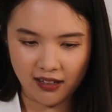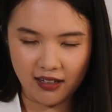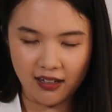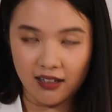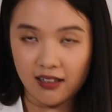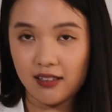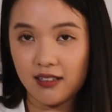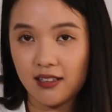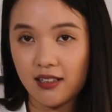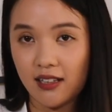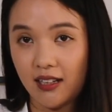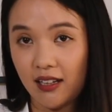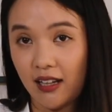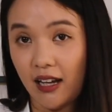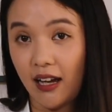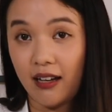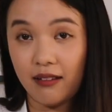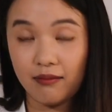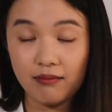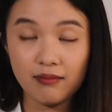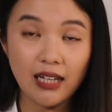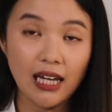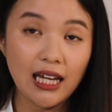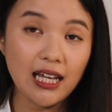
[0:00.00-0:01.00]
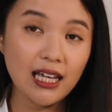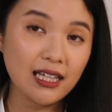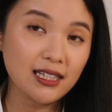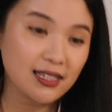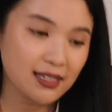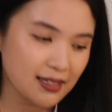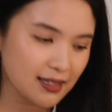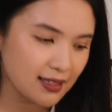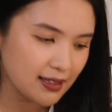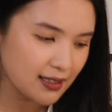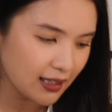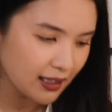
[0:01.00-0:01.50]
and yeah,
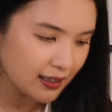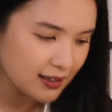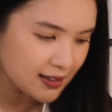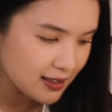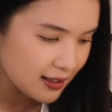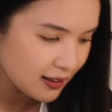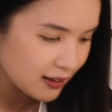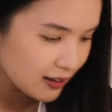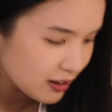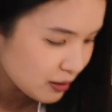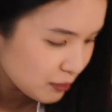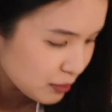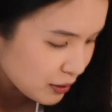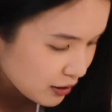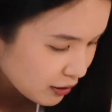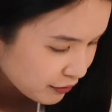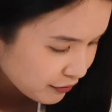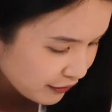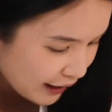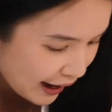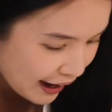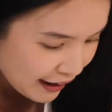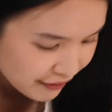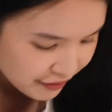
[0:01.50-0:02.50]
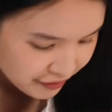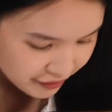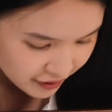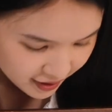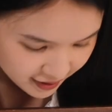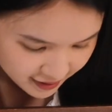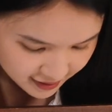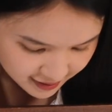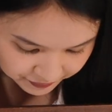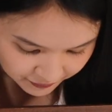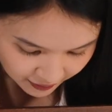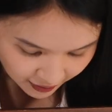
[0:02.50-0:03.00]
it's, it's a little bit of
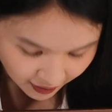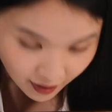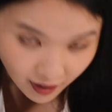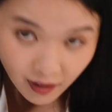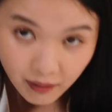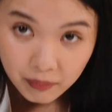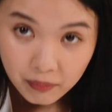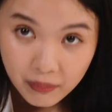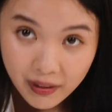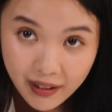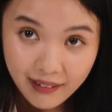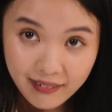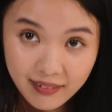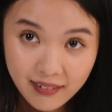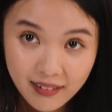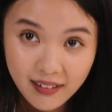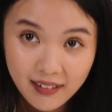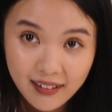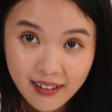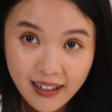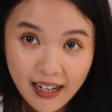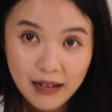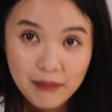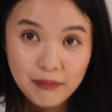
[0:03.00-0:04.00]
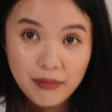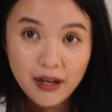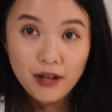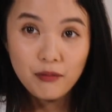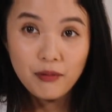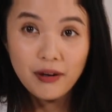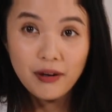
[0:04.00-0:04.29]
effort, but I think it came out